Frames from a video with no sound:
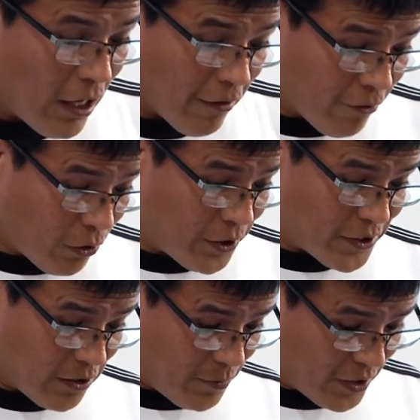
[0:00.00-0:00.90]
Of
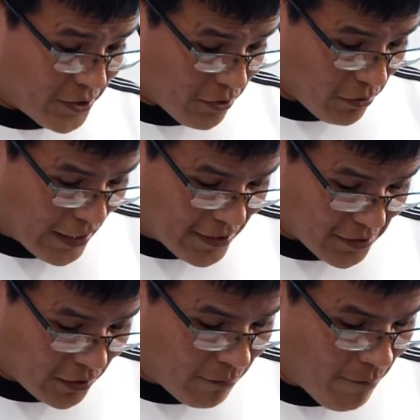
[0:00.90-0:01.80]
course, it'd be zero
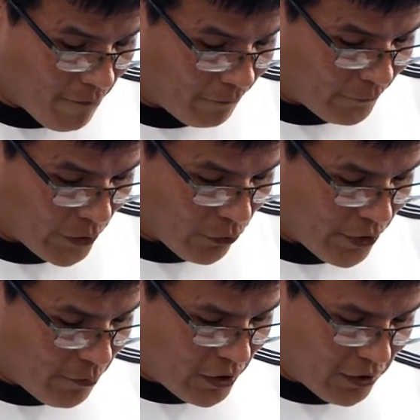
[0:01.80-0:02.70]
landscape. We're
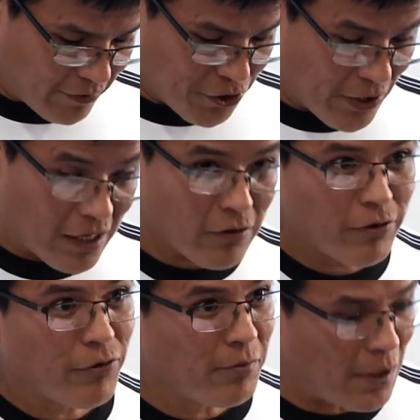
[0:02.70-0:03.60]
in the middle of a
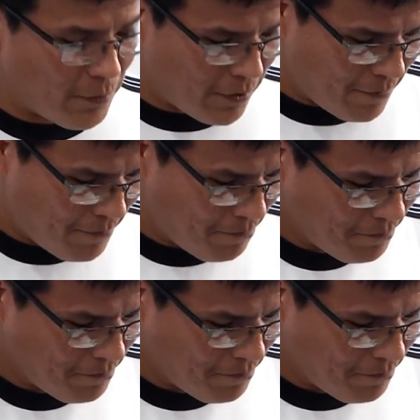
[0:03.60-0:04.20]
drought, remember?